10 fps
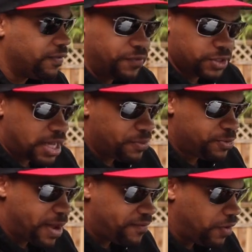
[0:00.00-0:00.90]
know, first time
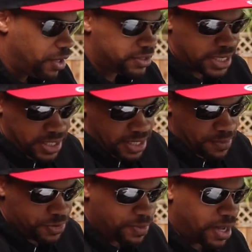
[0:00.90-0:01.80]
was my fault. Second
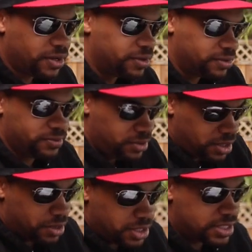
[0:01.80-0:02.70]
time was
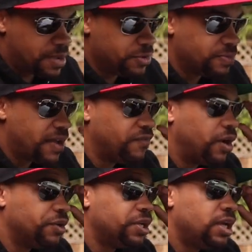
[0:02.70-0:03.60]
this time was my
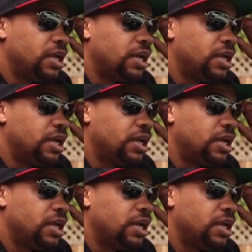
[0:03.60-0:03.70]
fault.